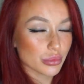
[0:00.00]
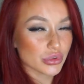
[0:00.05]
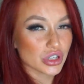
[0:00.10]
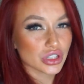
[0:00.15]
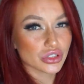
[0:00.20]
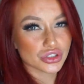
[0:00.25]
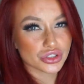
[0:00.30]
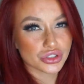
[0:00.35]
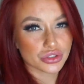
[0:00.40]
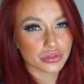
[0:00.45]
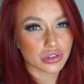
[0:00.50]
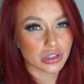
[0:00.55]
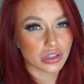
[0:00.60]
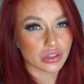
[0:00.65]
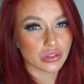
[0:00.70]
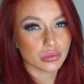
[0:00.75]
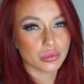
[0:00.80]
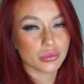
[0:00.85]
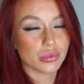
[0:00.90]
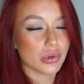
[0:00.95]
I'm not
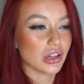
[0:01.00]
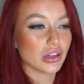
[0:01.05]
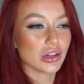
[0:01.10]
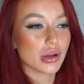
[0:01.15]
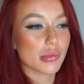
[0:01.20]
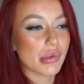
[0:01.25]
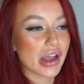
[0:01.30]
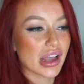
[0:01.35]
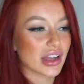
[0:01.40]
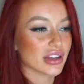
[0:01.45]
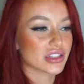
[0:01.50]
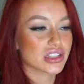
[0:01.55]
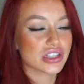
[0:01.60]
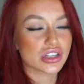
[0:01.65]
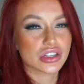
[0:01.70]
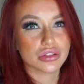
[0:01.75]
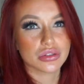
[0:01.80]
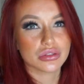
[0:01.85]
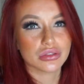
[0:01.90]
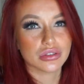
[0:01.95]
sure. Welcome back
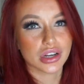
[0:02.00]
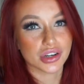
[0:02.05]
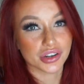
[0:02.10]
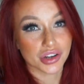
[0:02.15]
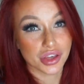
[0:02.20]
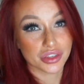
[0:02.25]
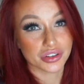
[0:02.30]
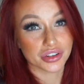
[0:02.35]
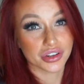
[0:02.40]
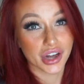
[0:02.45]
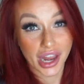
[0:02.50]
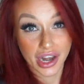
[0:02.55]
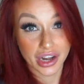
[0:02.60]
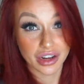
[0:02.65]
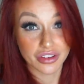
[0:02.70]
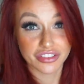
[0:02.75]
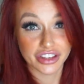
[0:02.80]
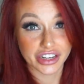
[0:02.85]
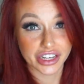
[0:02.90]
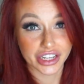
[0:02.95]
to another
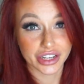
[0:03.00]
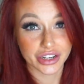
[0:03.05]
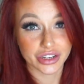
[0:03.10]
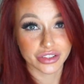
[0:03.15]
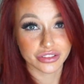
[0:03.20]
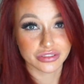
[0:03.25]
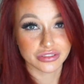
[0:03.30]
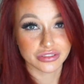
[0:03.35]
hair video.